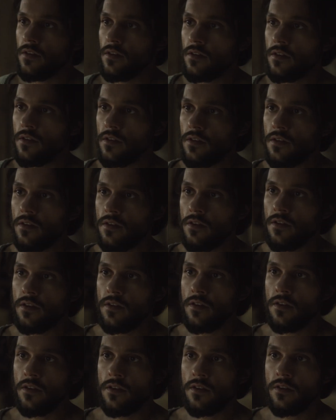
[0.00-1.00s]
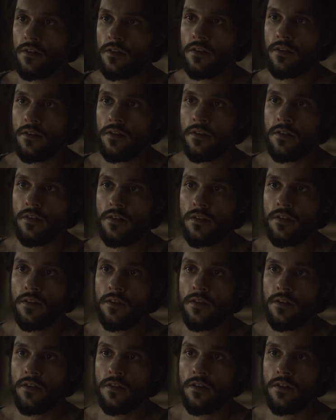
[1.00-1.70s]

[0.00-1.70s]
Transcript: [no speech]